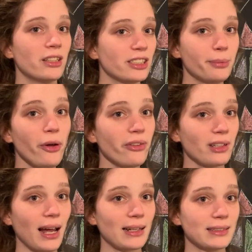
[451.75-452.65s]
smooth
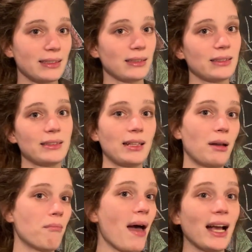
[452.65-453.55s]
analysis,
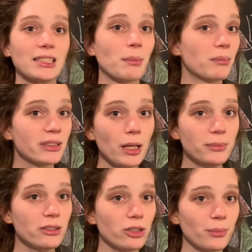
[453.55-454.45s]
and maximum
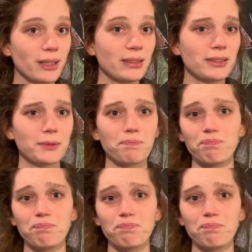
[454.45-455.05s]
subdeterminants,